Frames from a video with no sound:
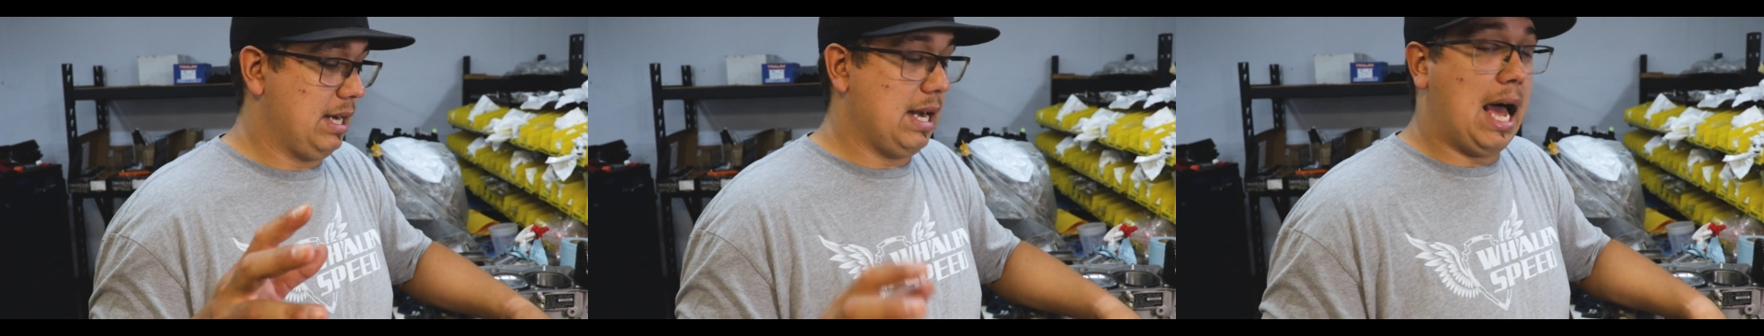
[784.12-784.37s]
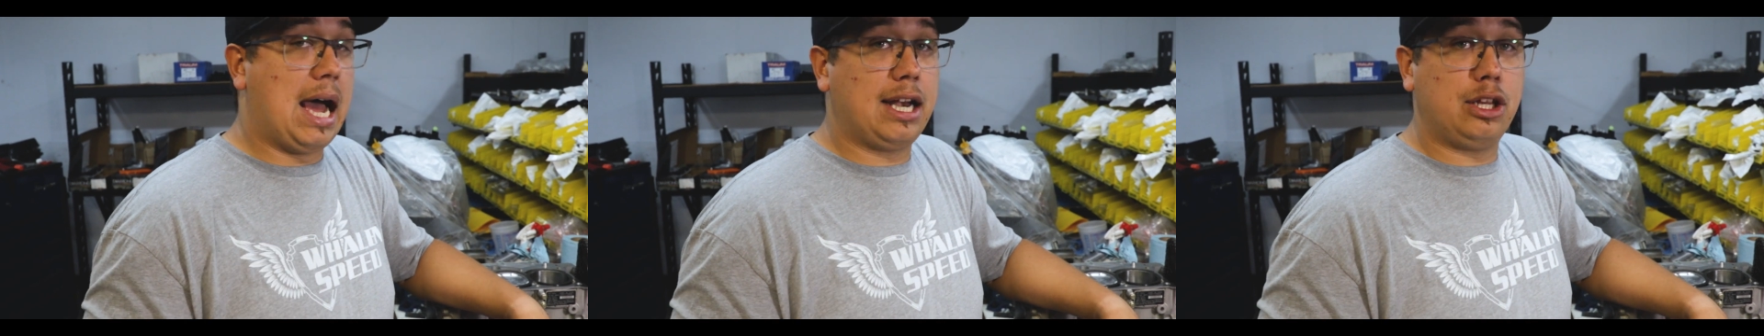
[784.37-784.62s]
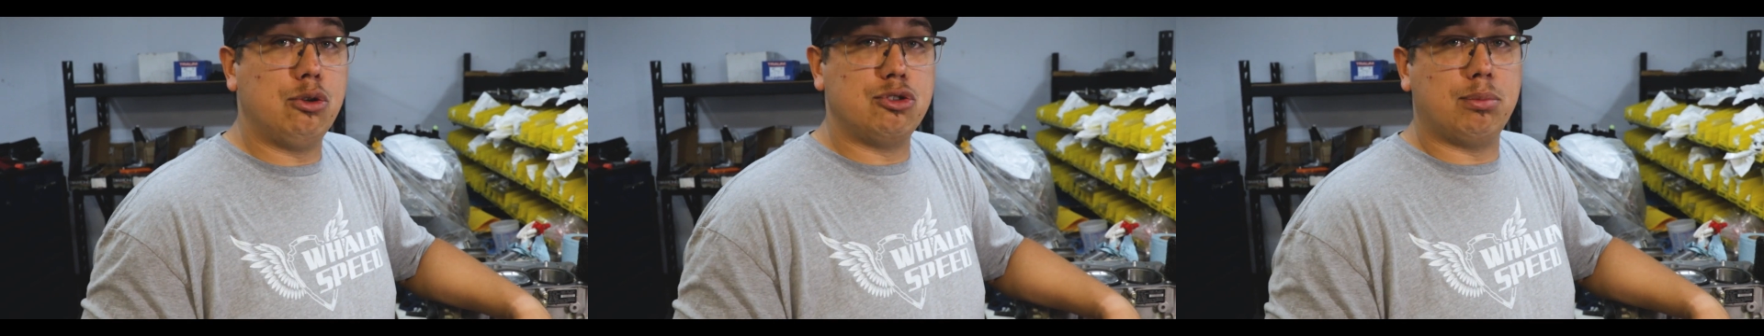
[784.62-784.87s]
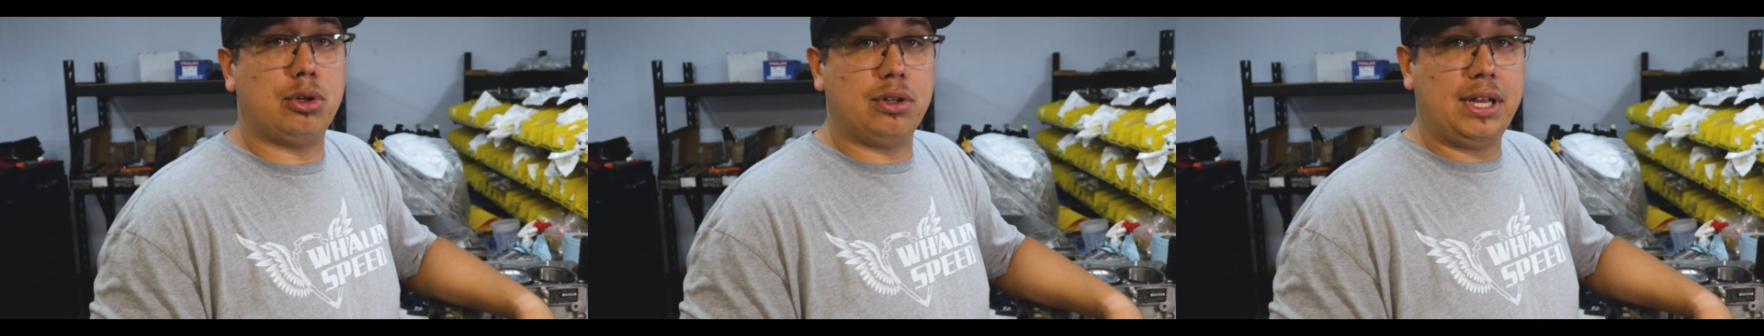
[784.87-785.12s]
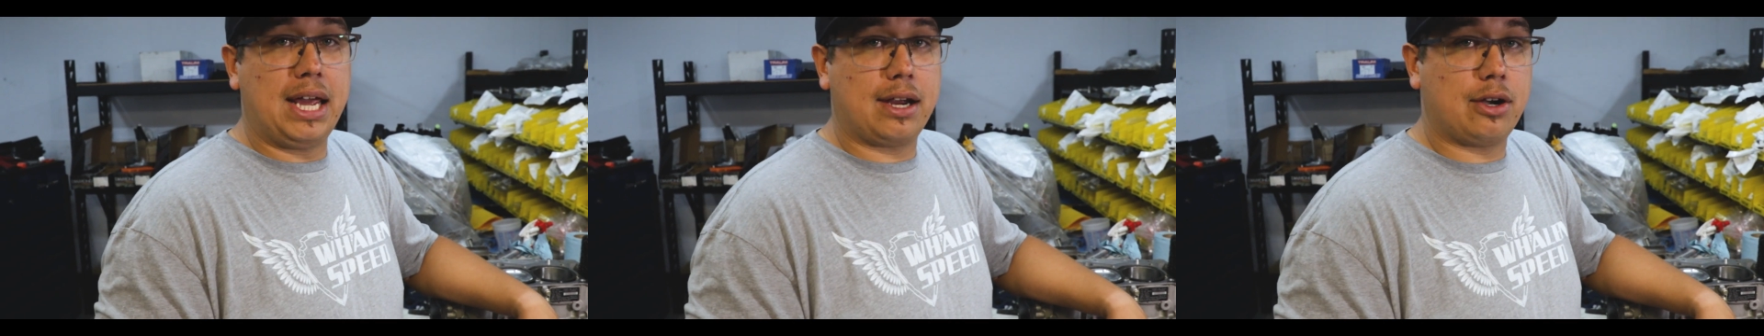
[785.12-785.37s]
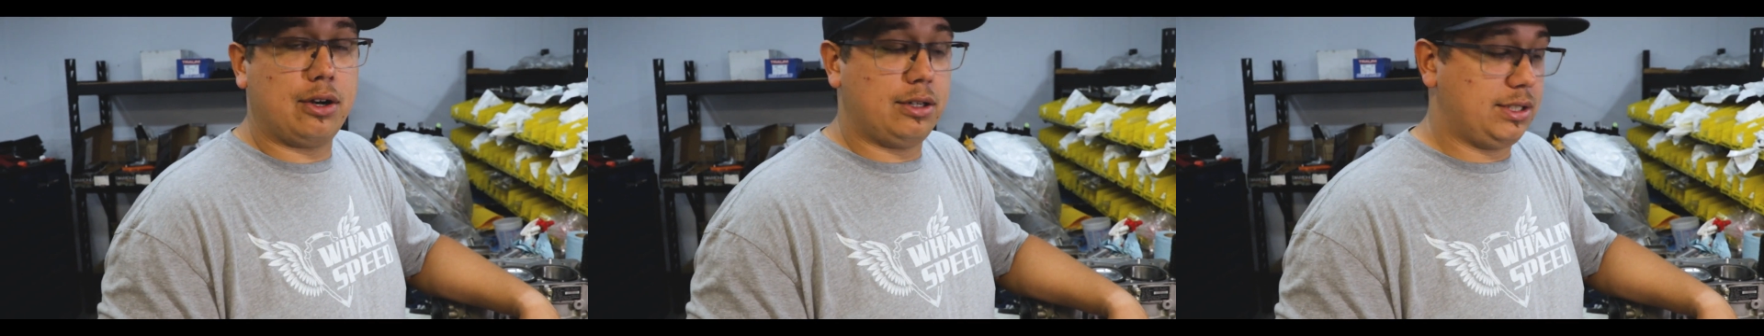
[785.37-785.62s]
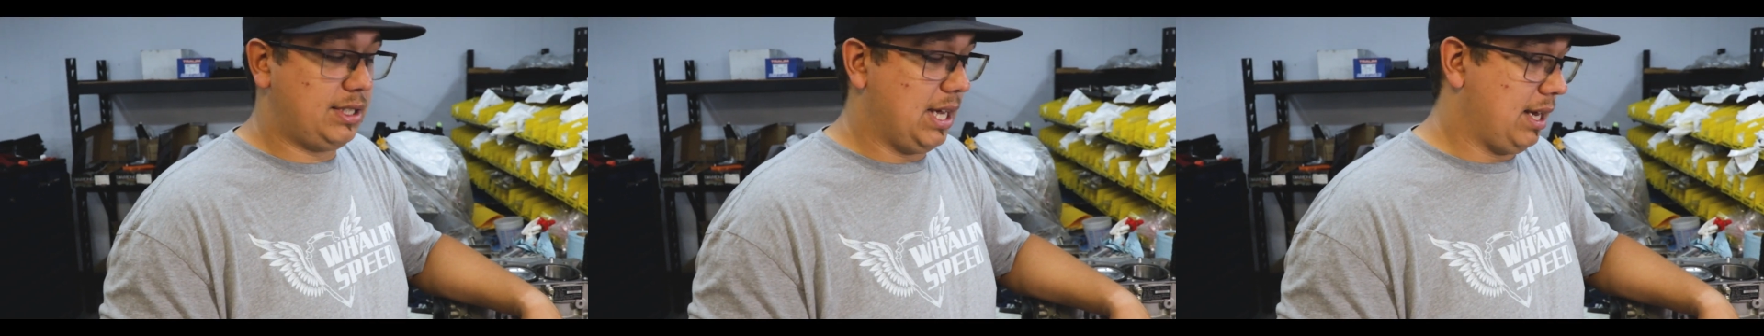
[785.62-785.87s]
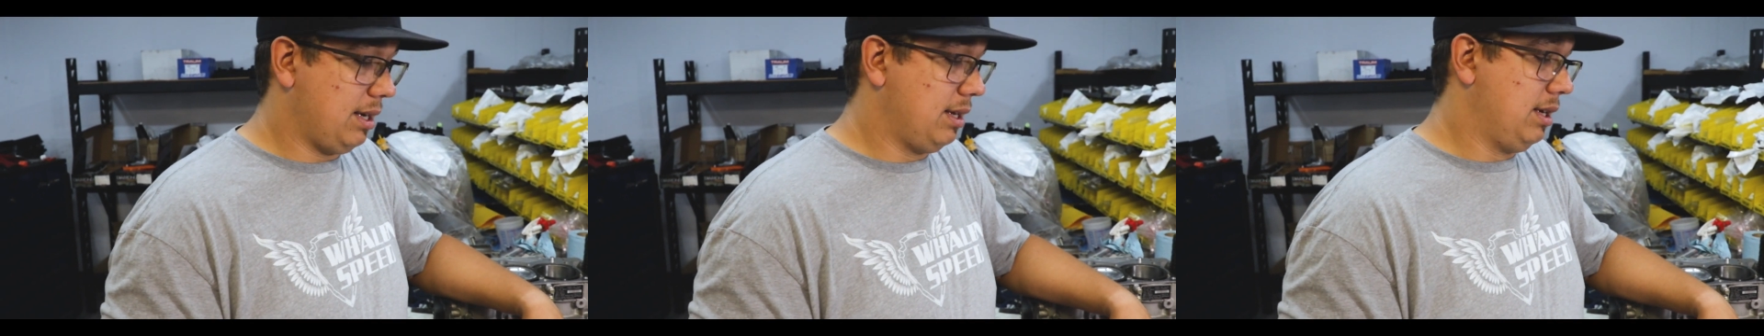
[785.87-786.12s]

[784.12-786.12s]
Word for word: non-usable in that current state.